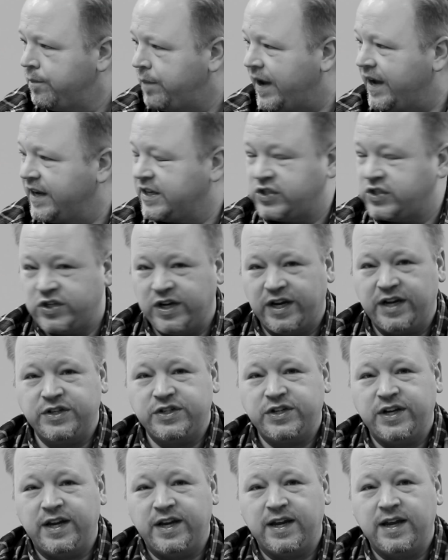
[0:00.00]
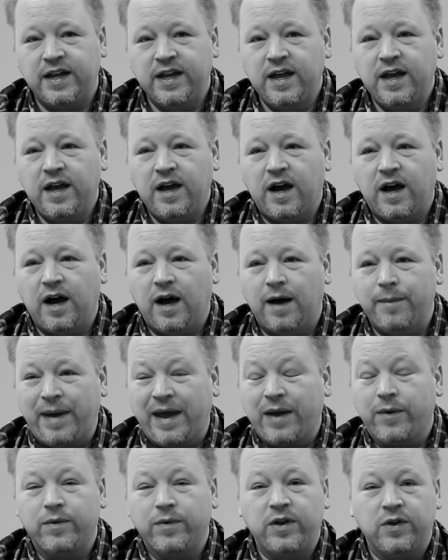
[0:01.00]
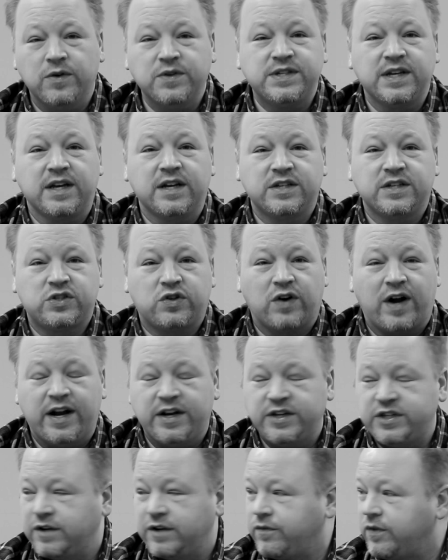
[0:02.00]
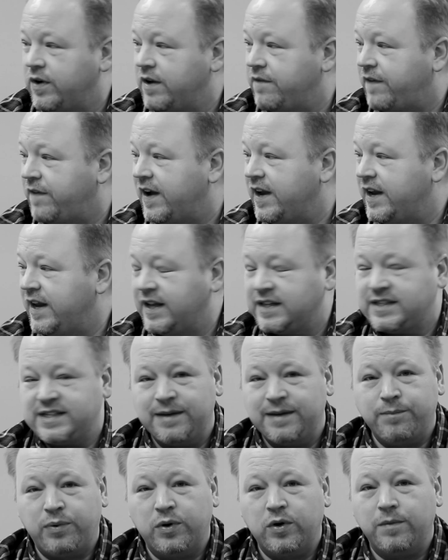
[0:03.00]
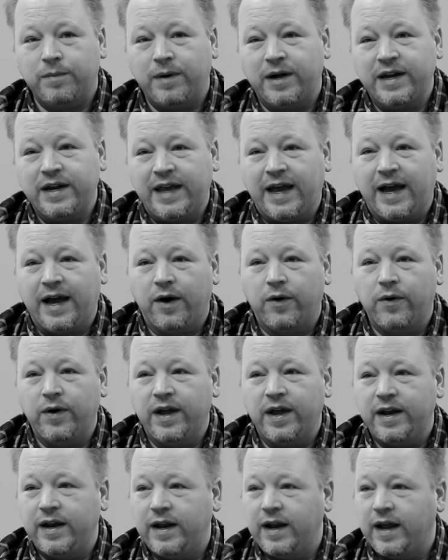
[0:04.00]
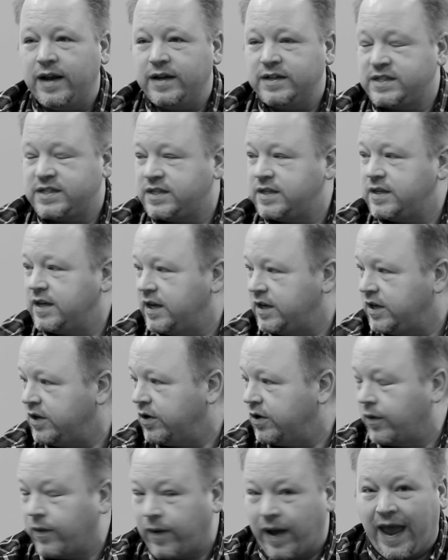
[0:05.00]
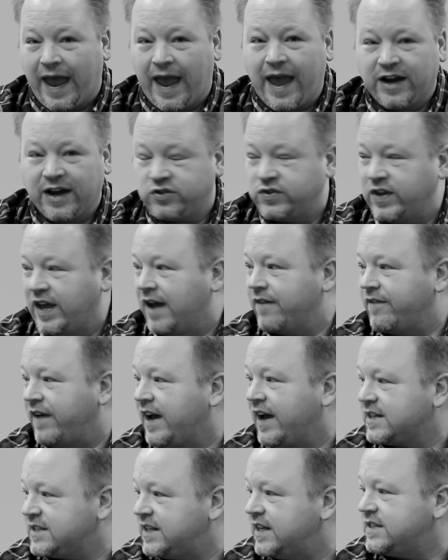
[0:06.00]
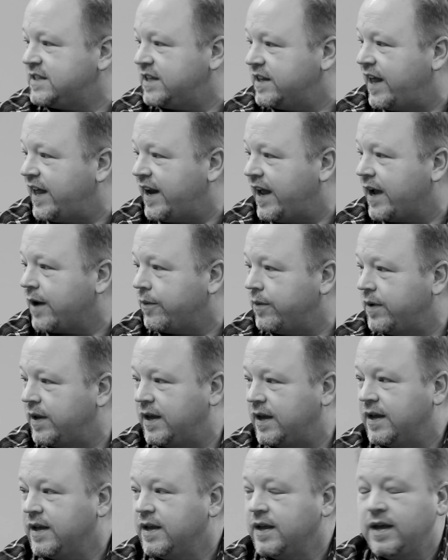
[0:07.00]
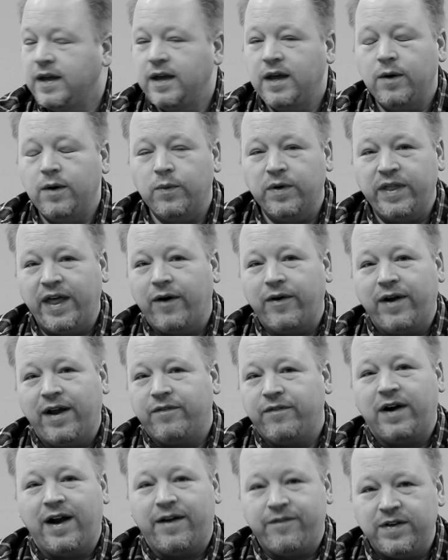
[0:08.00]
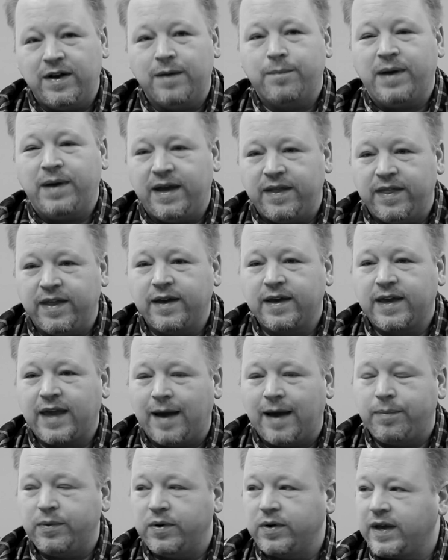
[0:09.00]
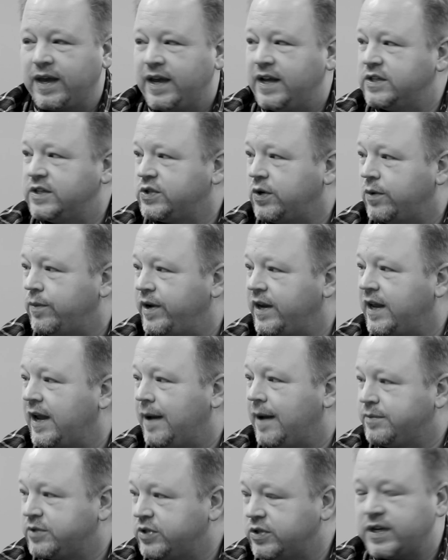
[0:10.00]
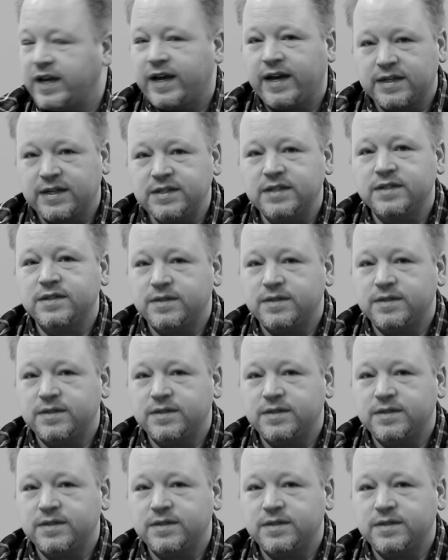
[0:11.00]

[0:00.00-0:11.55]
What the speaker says: by exchanging and using a strategy of refinancing, pull money out and actually have access to that equity without ever having to pay the capital gains or recapture taxes.